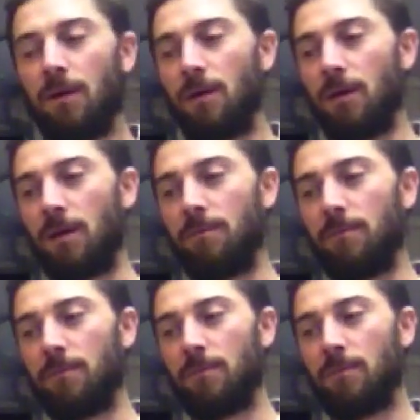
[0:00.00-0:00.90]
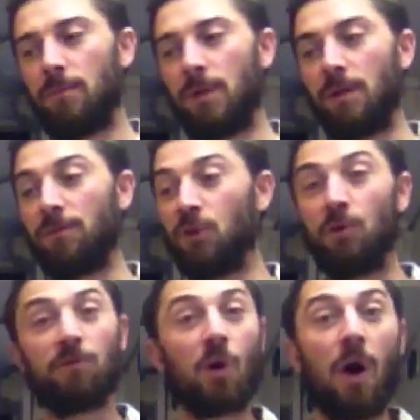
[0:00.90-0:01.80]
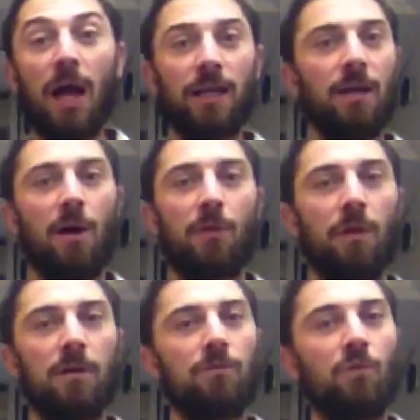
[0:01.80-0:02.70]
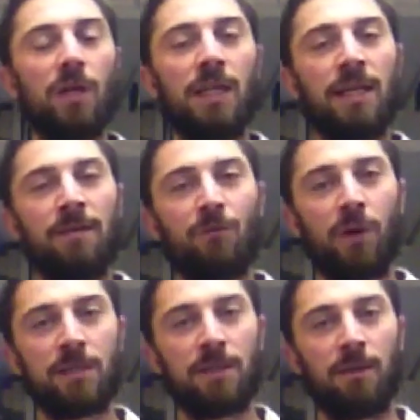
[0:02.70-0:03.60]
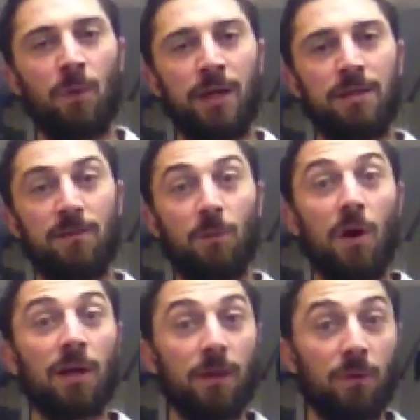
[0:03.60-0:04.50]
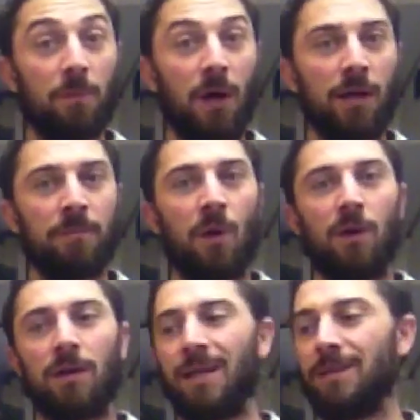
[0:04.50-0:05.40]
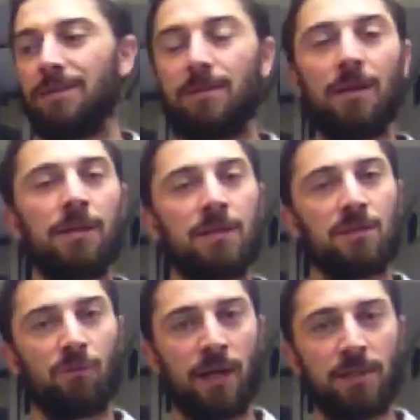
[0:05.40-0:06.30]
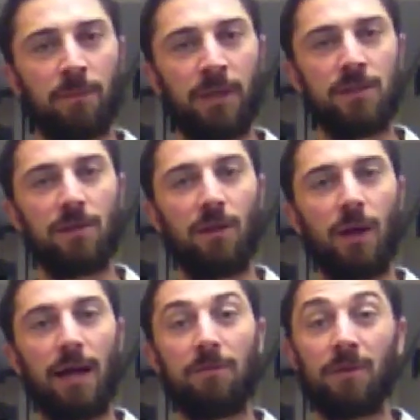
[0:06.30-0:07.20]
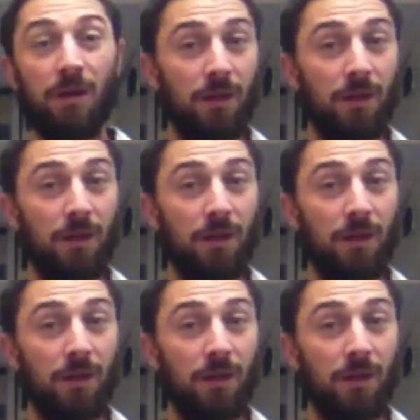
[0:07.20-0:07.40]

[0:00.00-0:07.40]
Um, and if you've got any other really interesting ways of working with pine pollen, any delicious recipes that you have,